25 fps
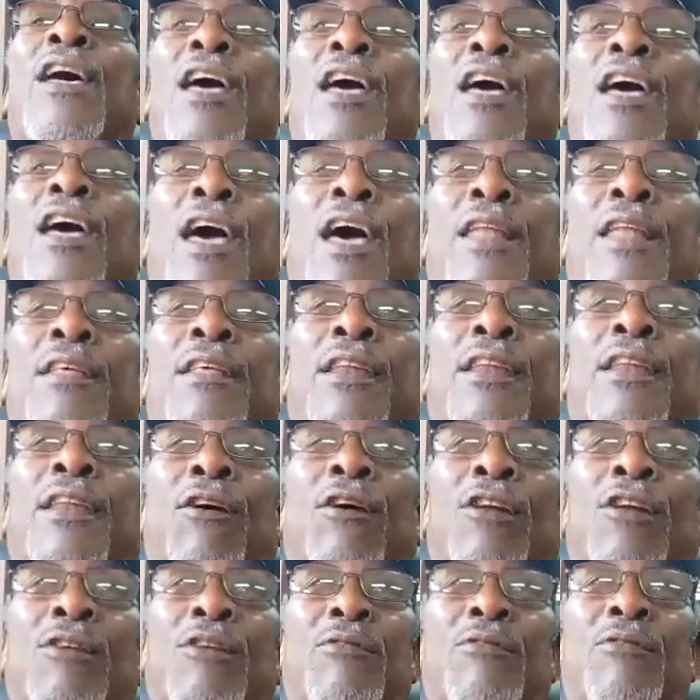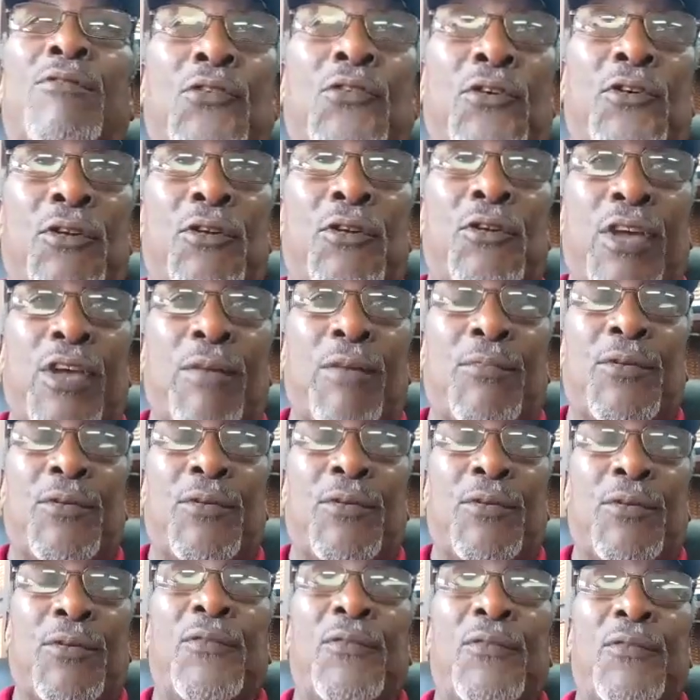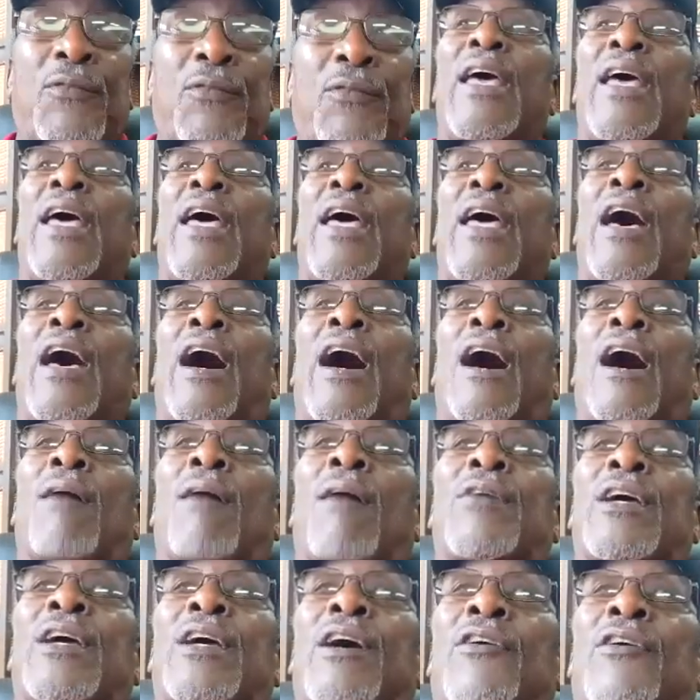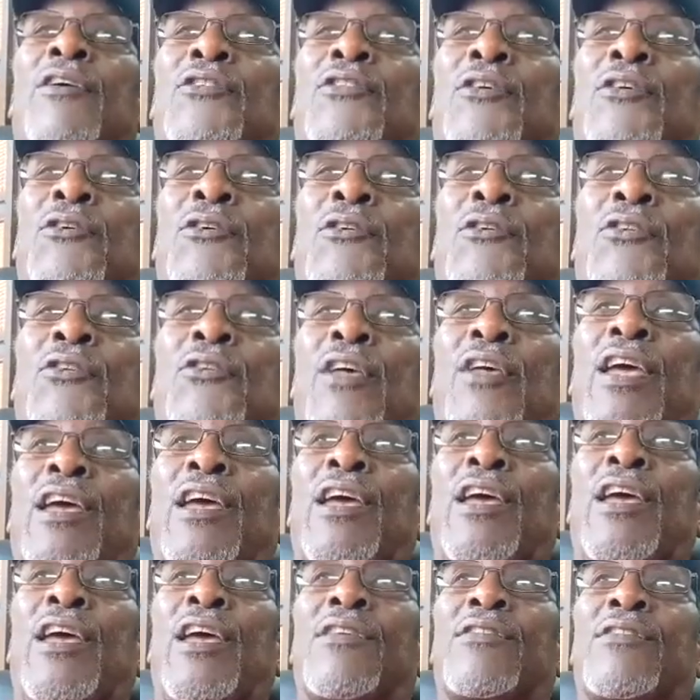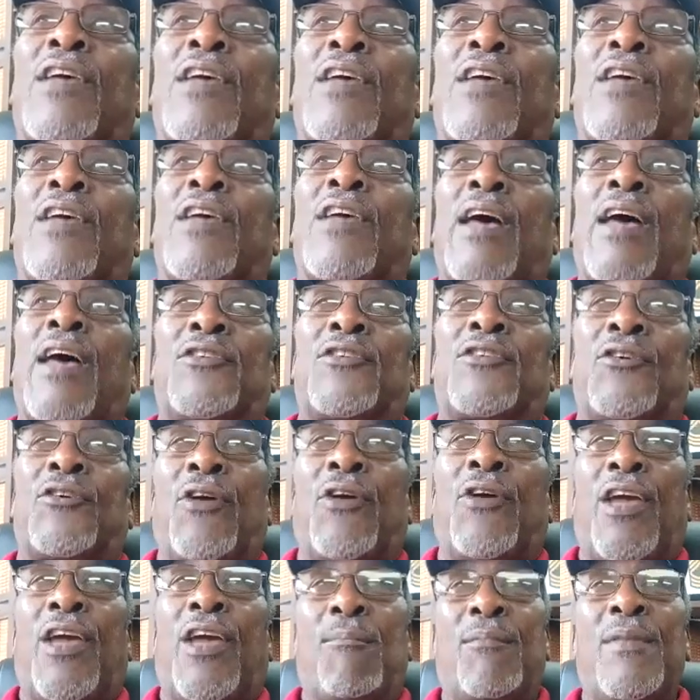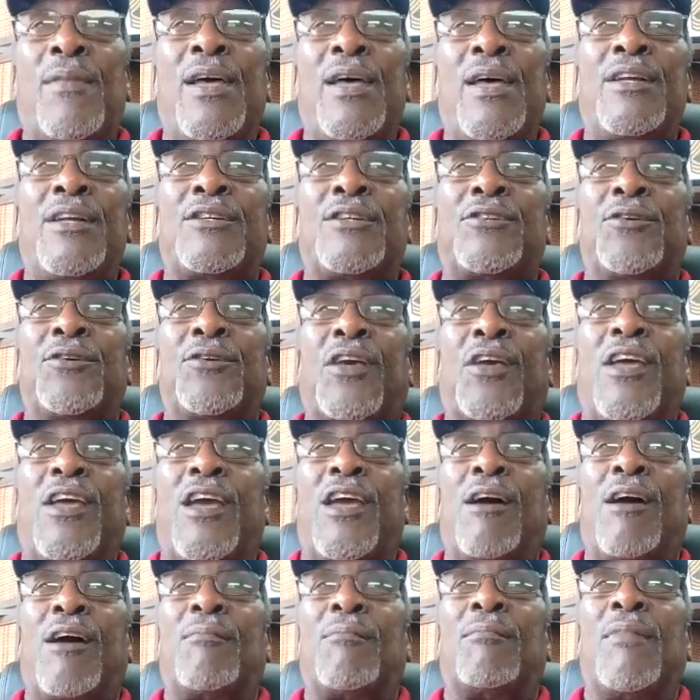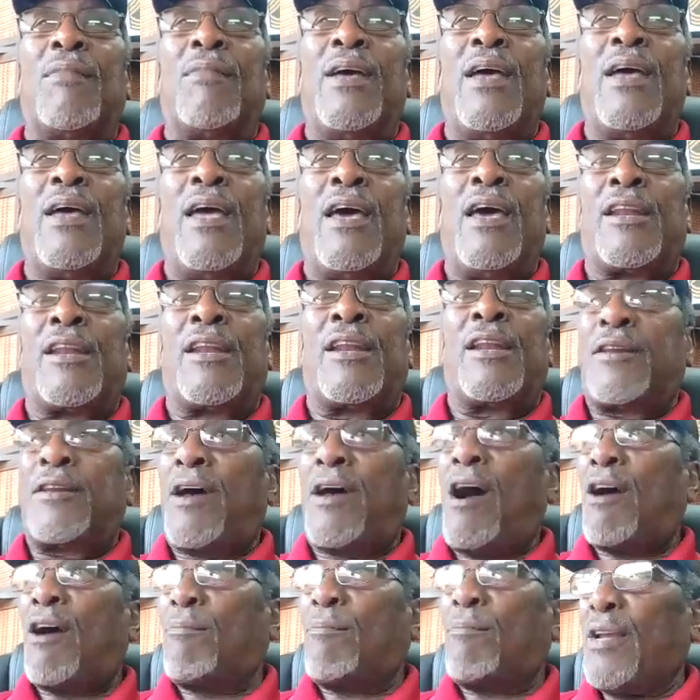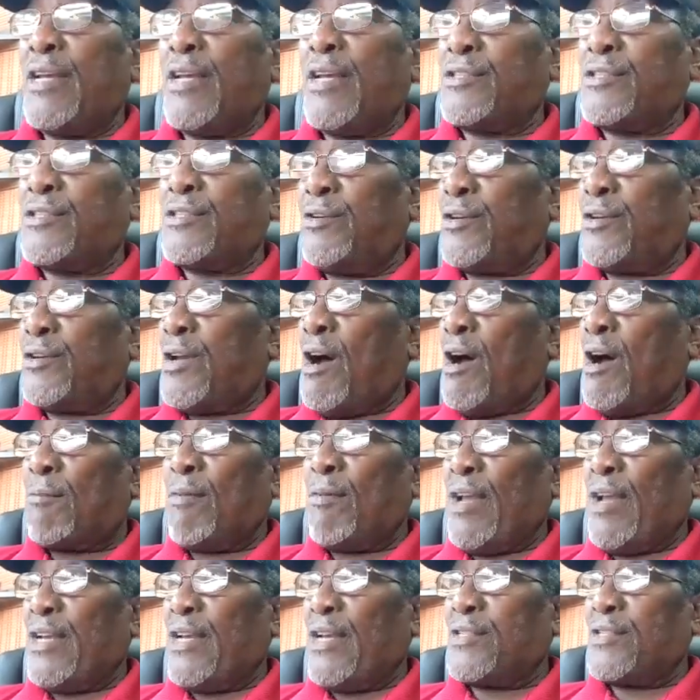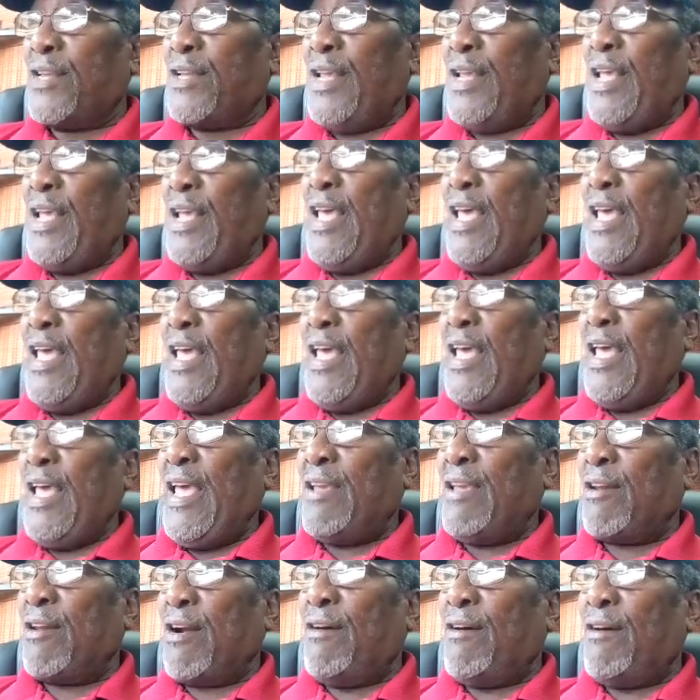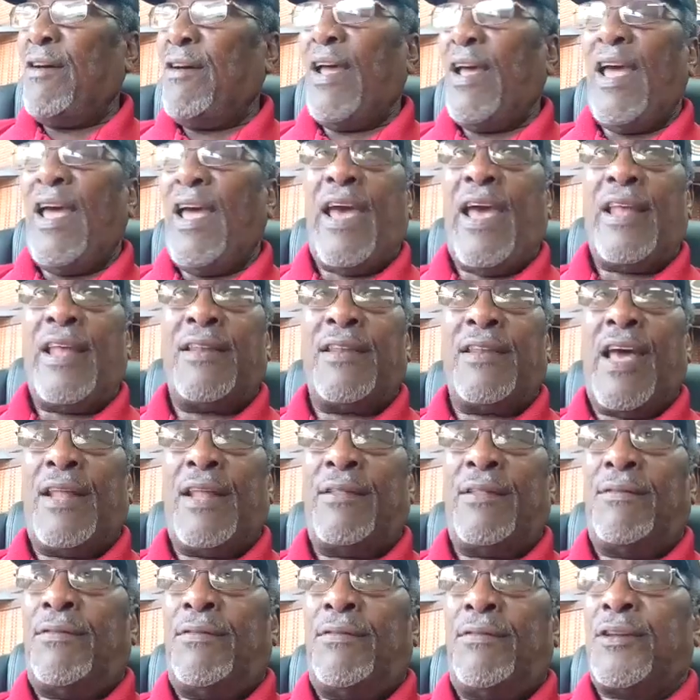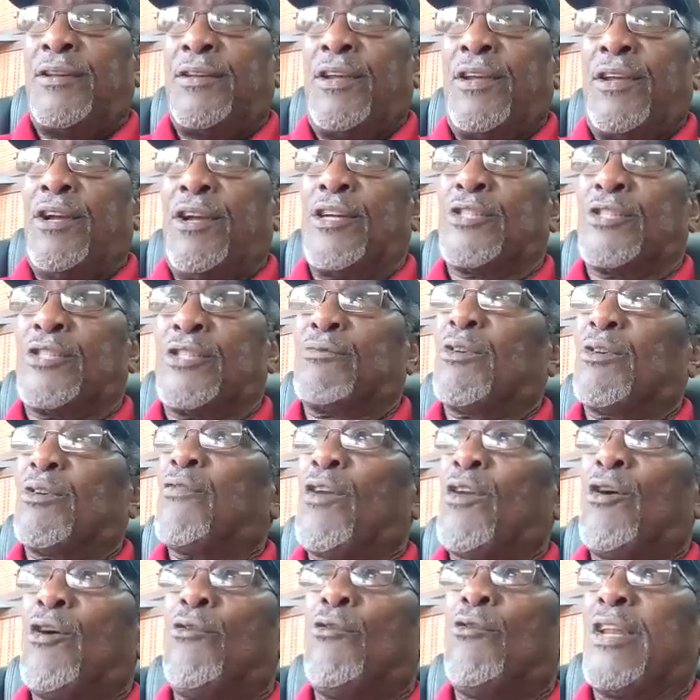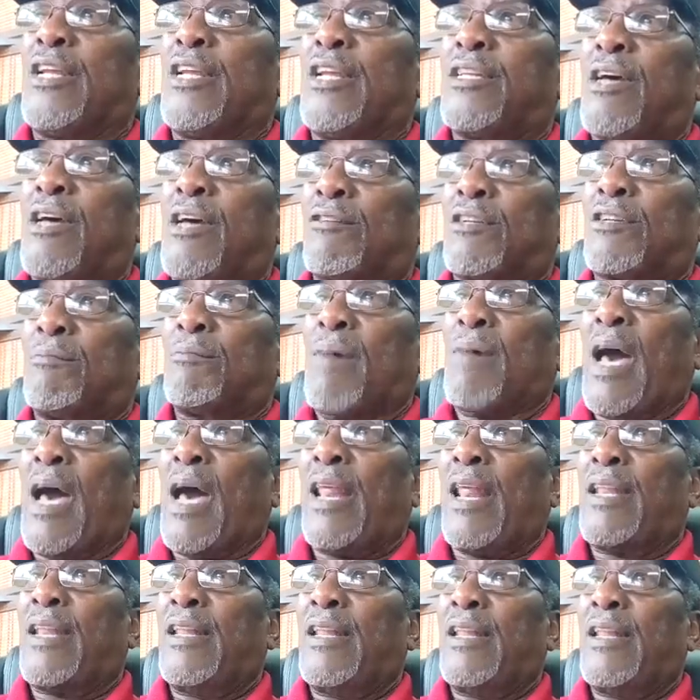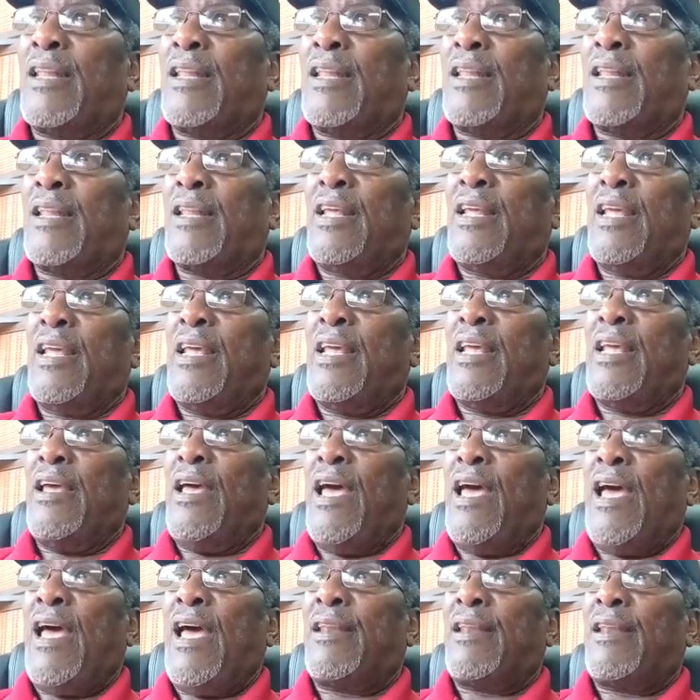and then only with certain people, because those things, as I got to know him, took him in a dark place, to a dark place, you know, and the tears would flow when he talked about it. And